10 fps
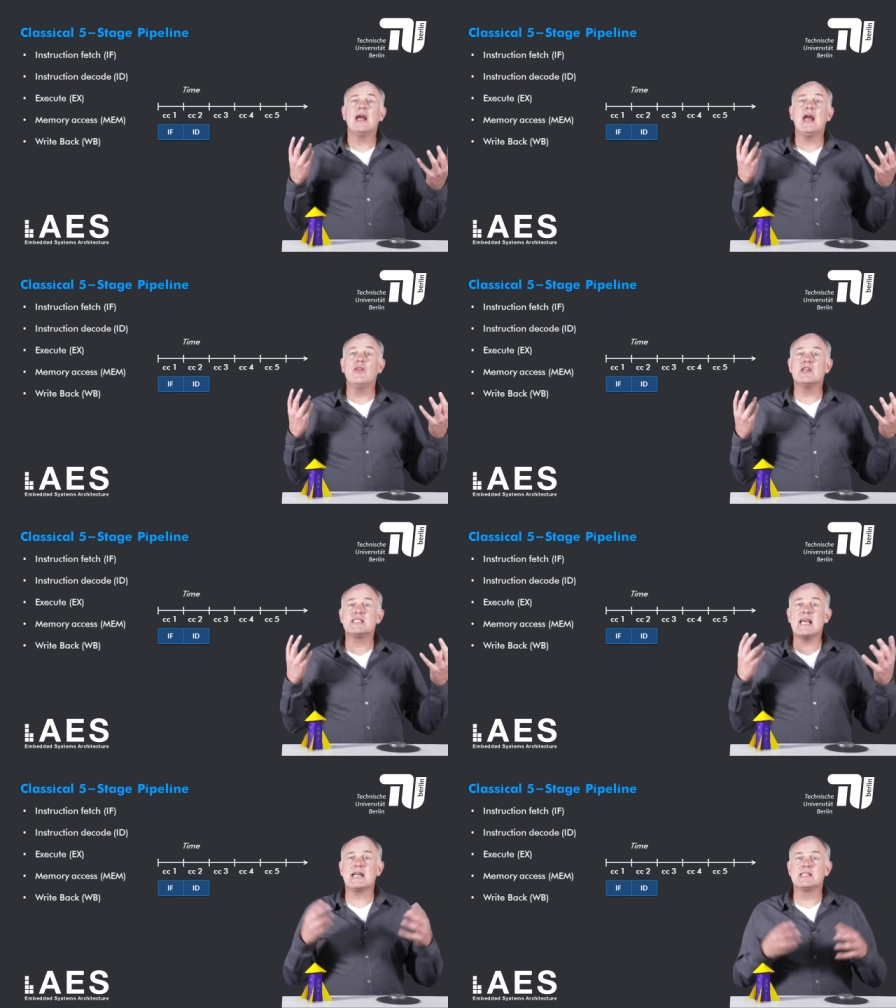In the
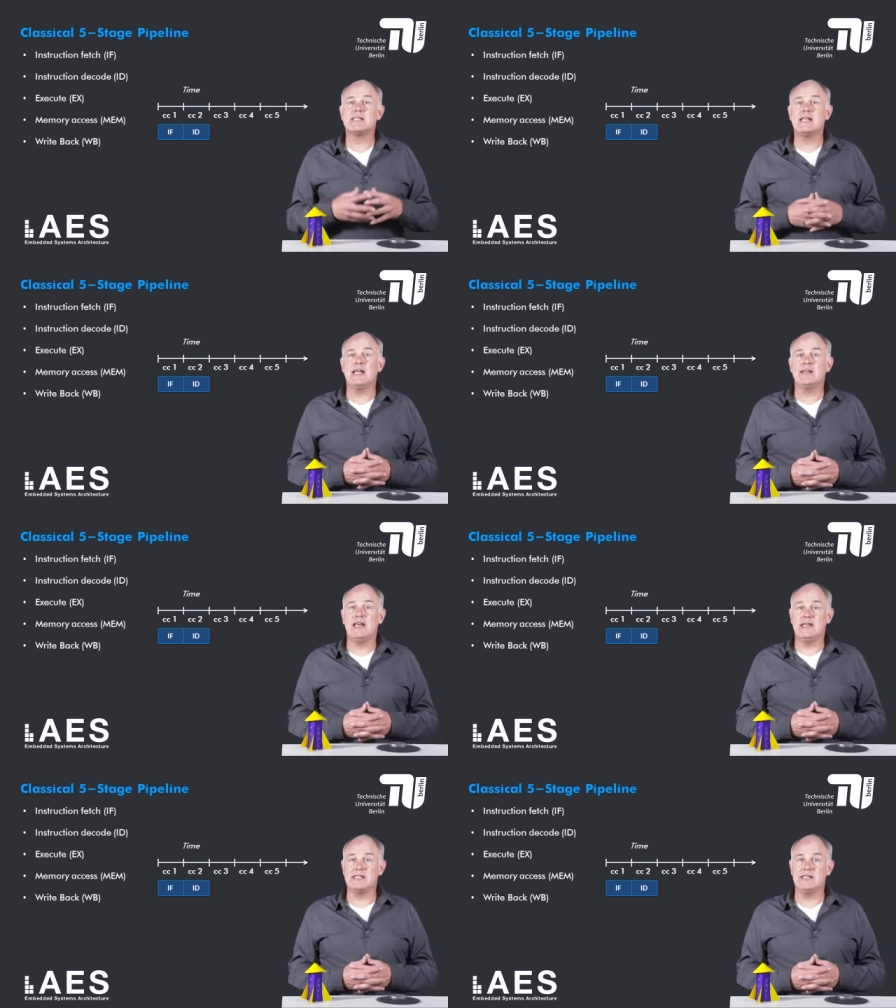second stage,
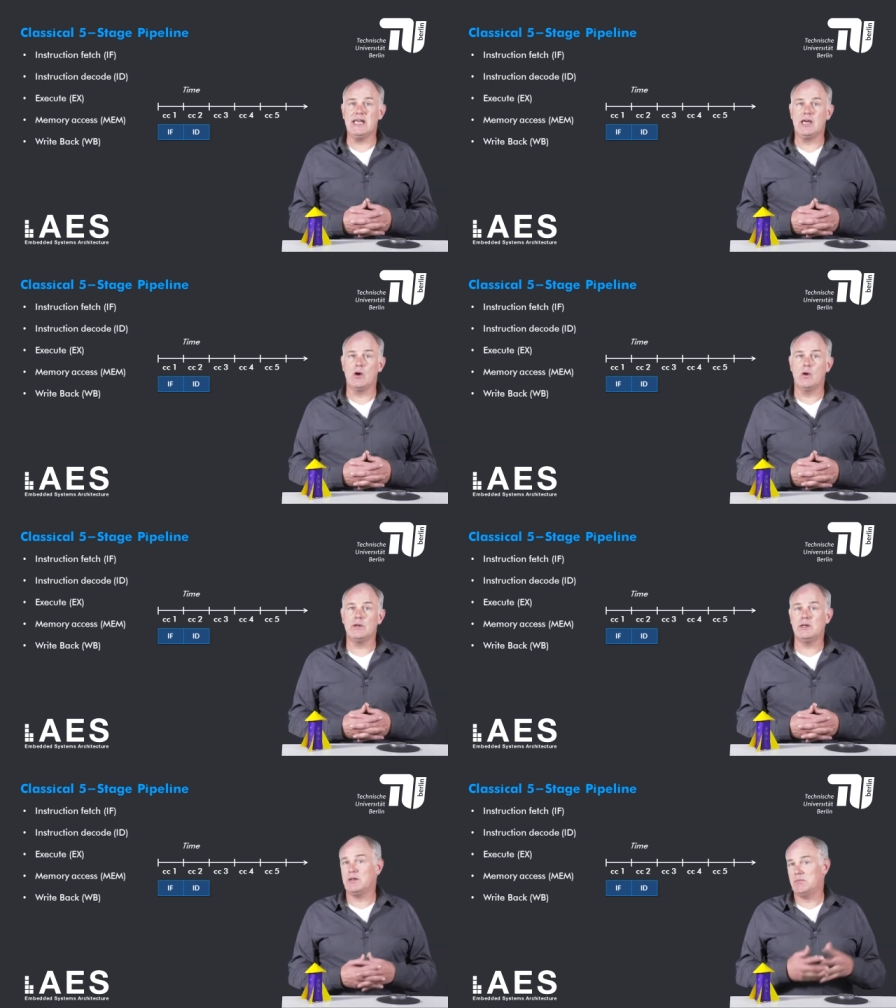it is
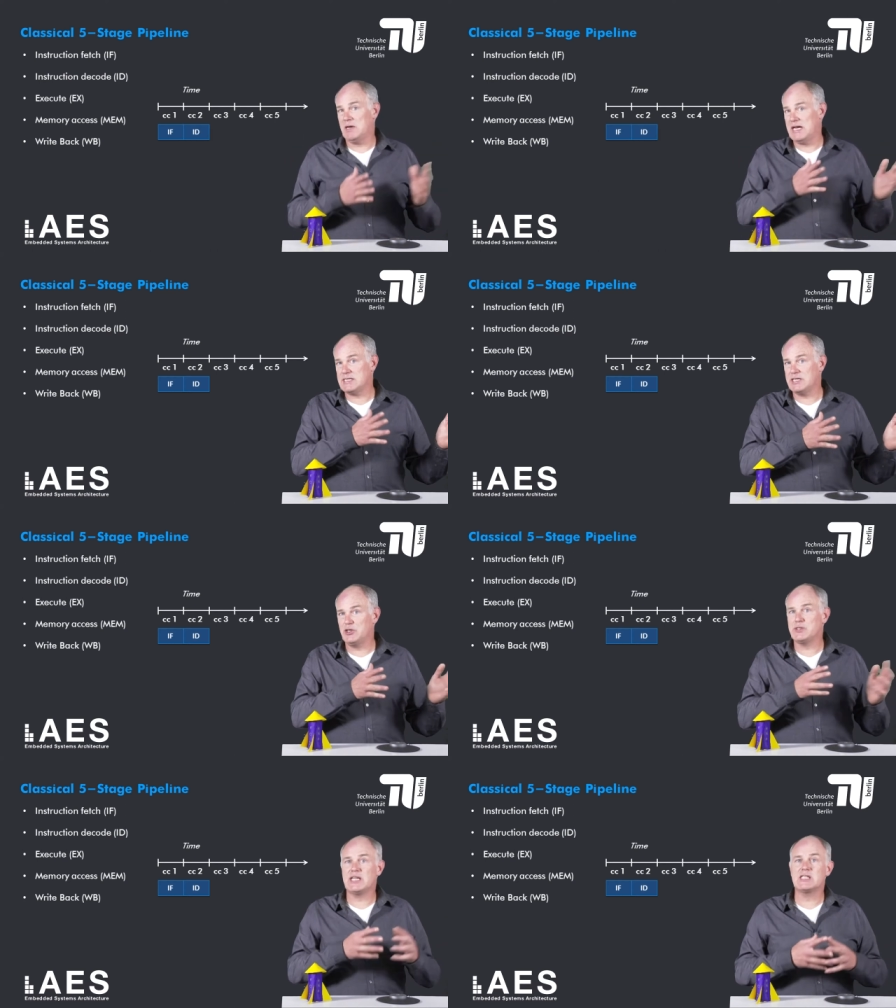decoded. As I
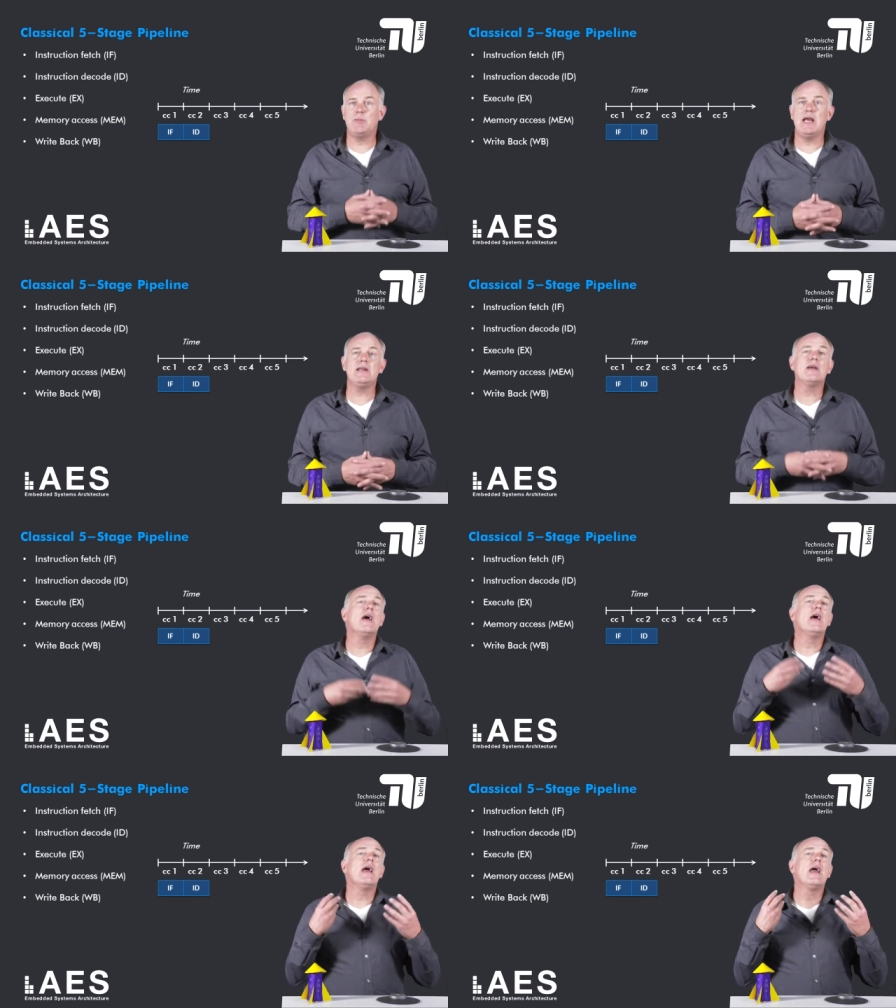just explained,
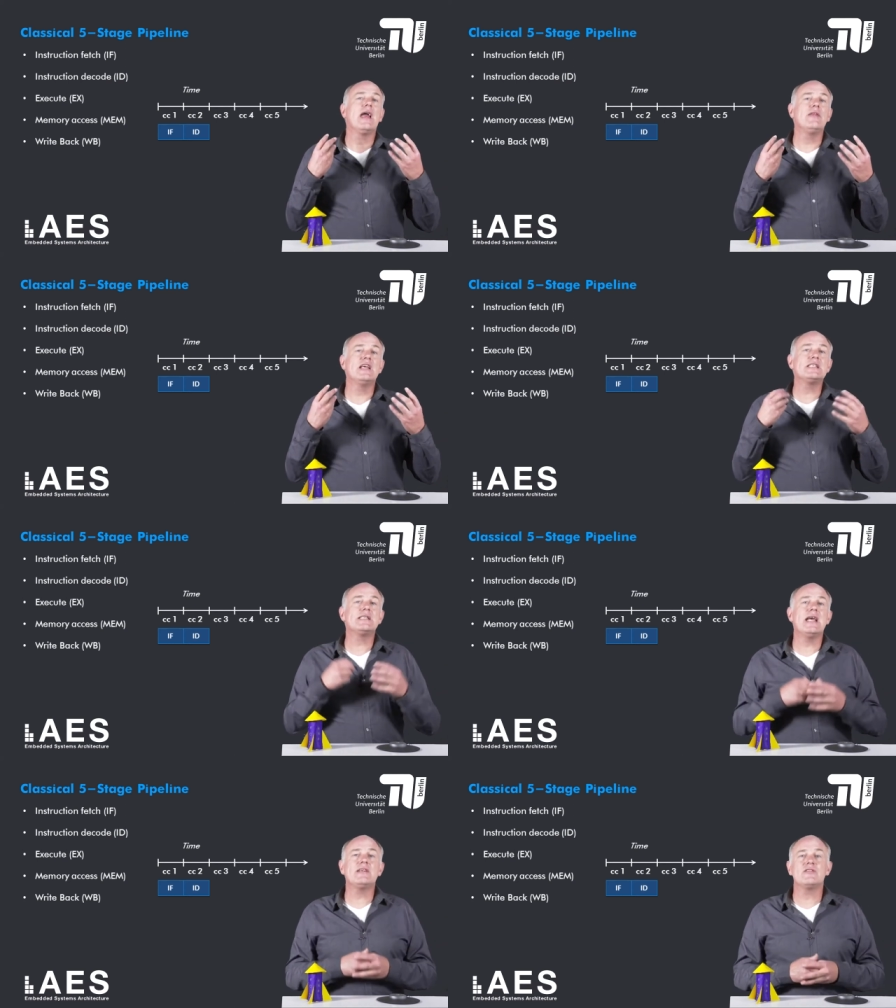in this
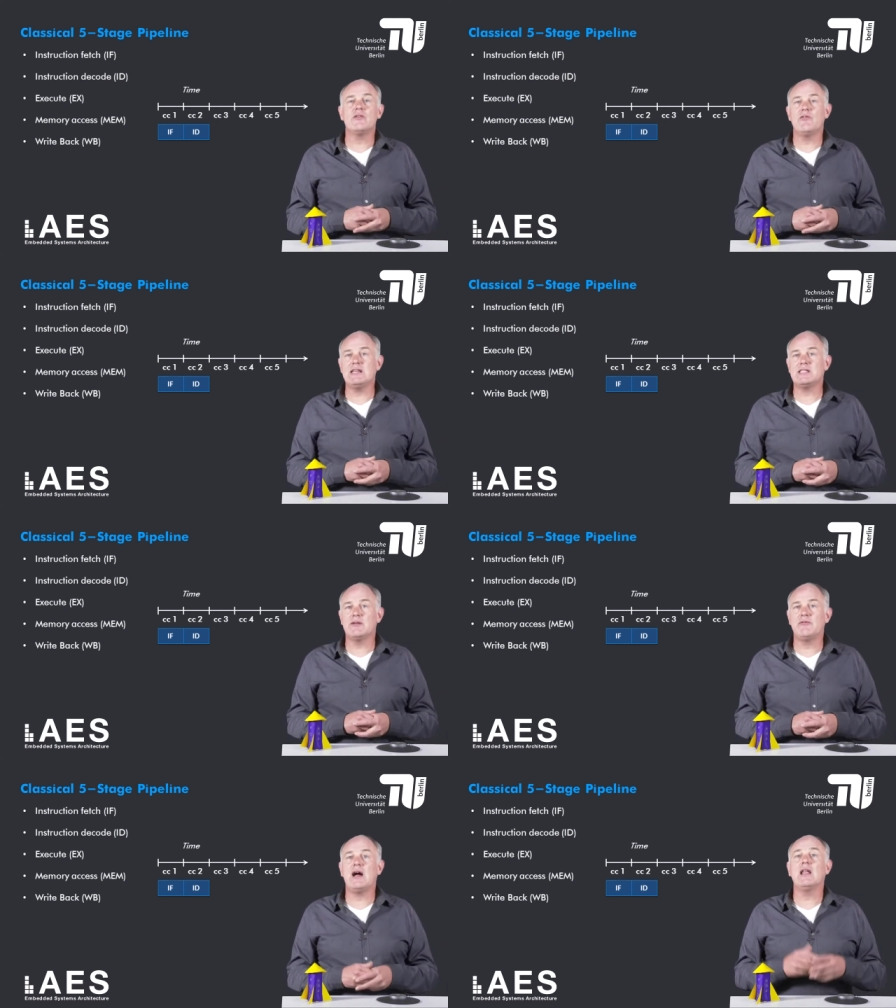stage, the
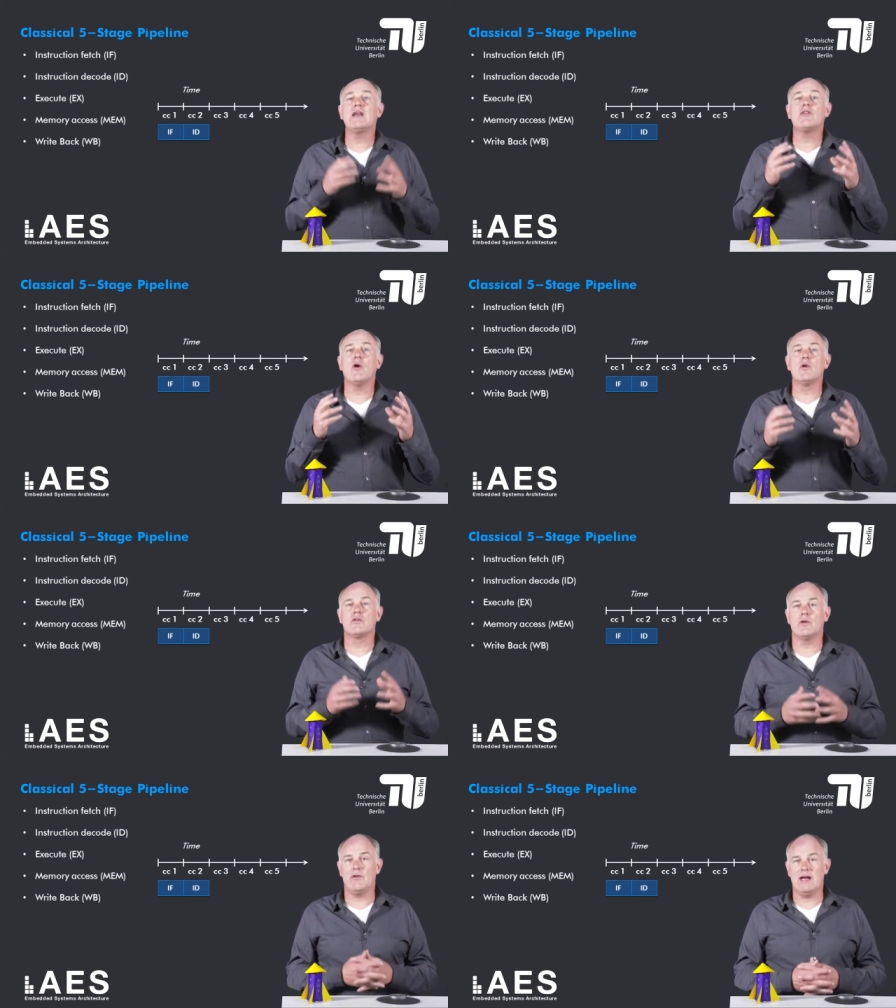register file is
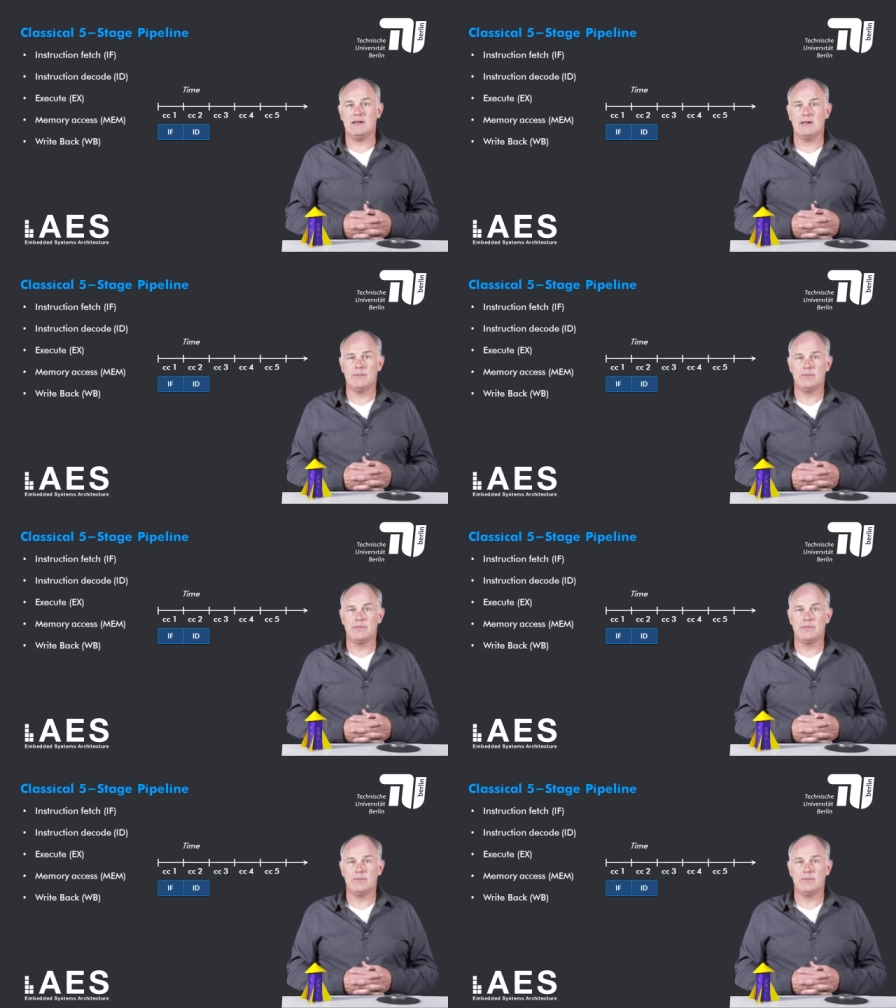also read.